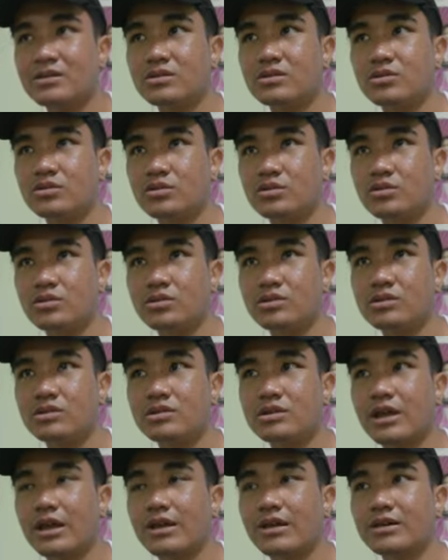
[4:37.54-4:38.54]
to
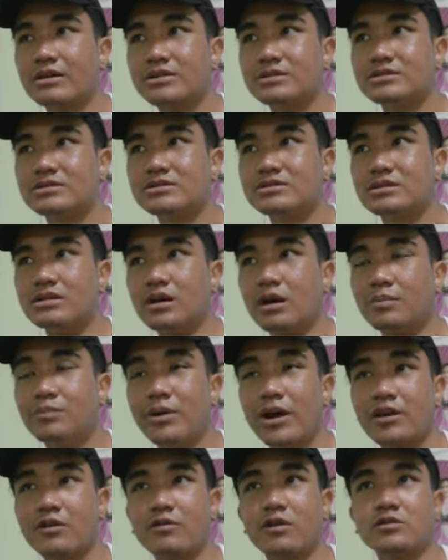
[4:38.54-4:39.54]
take a
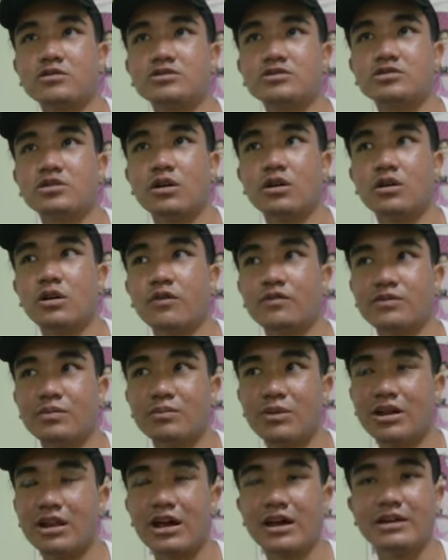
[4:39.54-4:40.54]
background shot of the
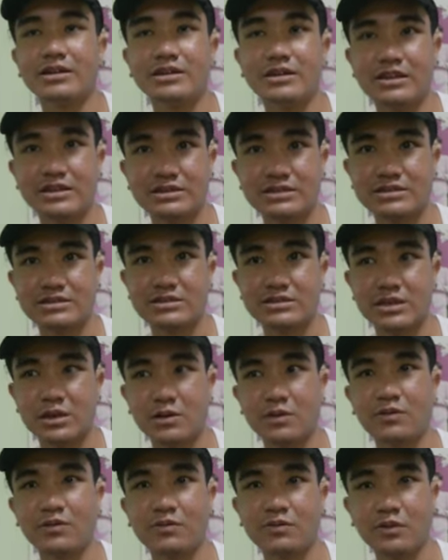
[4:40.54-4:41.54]
Malayan
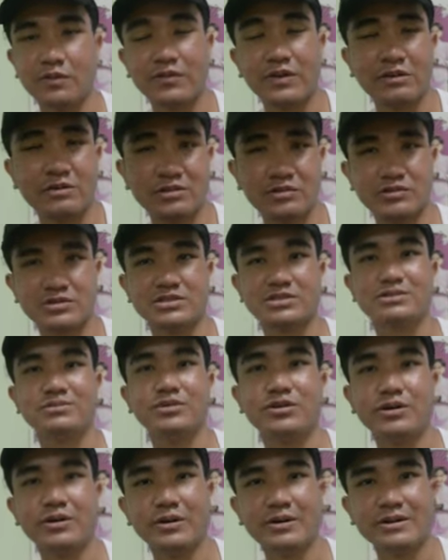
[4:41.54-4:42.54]
itself without the crystal
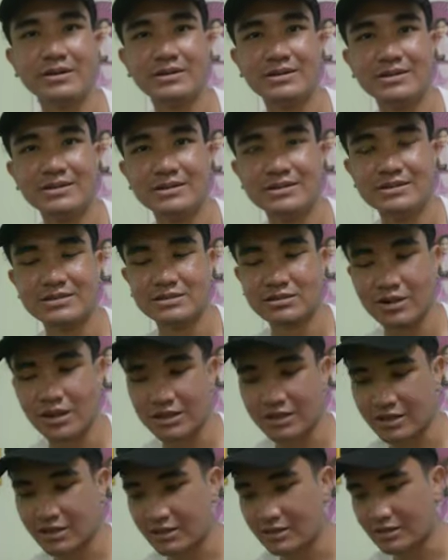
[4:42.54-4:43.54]
ball, so
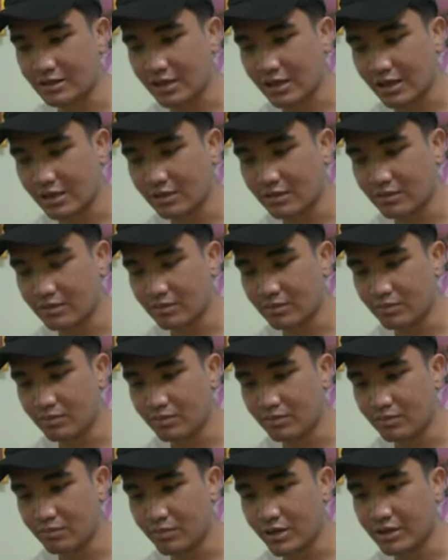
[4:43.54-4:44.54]
I can't like
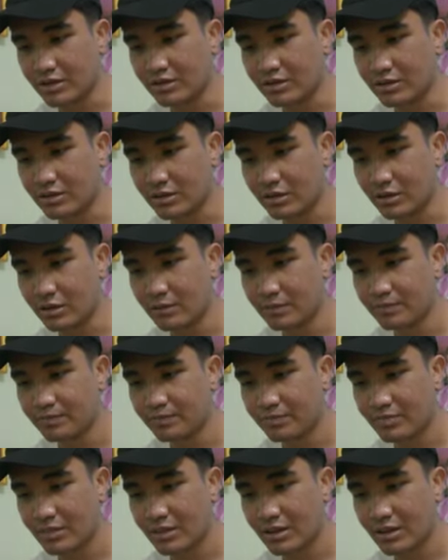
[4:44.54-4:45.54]
make the
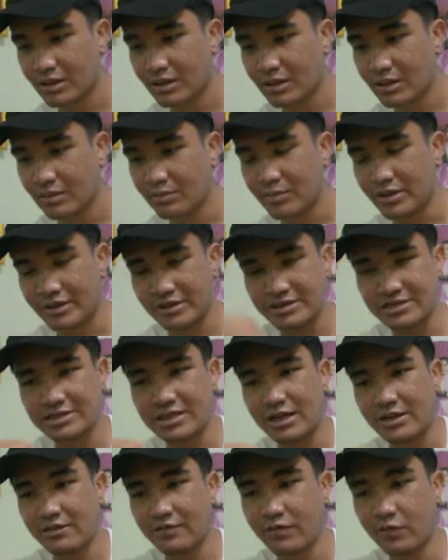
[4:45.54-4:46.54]

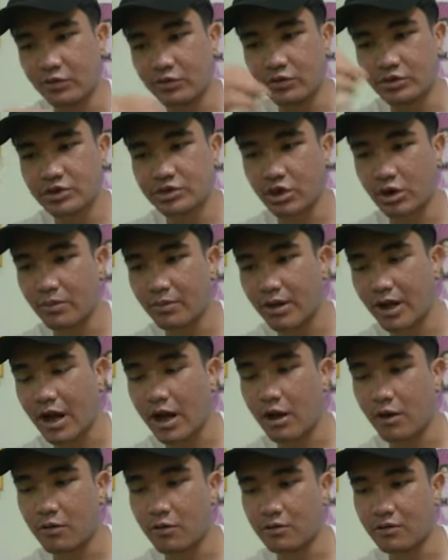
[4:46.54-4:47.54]
stand photoshop
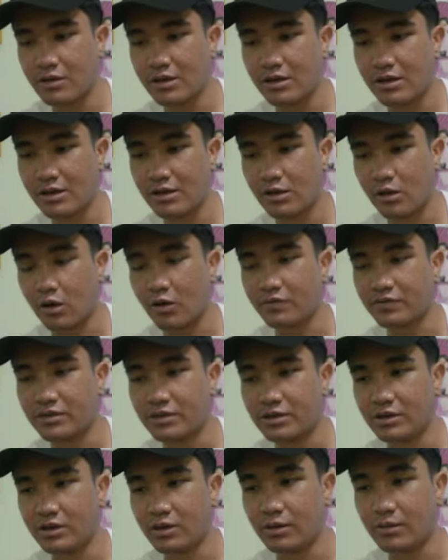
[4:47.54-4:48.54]
out of
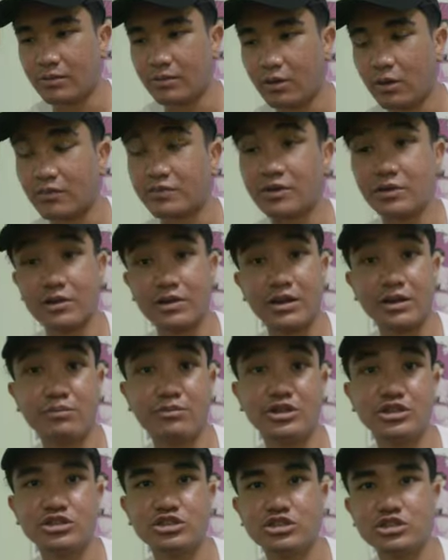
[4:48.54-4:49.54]
the
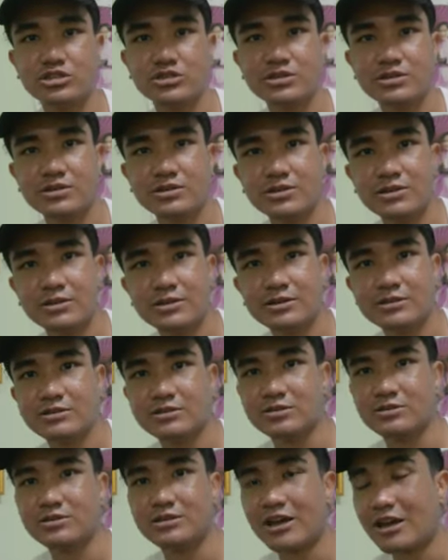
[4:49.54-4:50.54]
image.
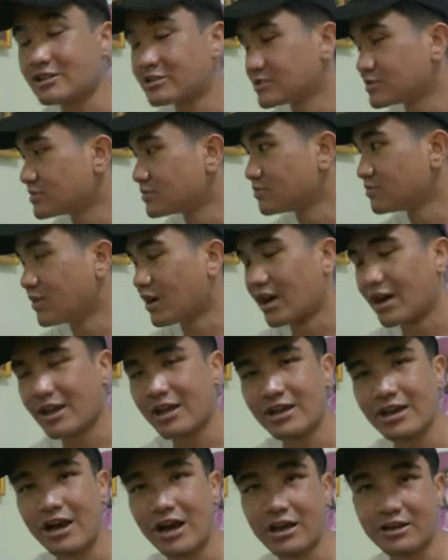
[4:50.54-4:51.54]
So that's my
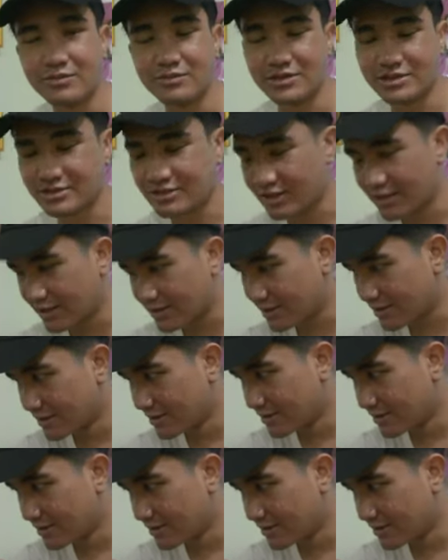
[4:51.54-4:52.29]
other mistake,